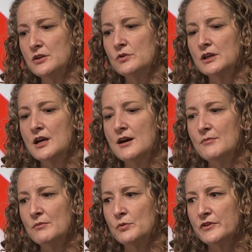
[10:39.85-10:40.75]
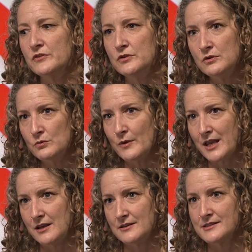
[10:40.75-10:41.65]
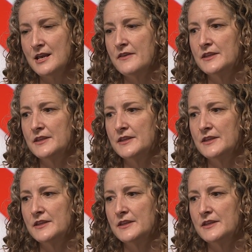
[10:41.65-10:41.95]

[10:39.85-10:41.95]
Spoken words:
you can come up with new ways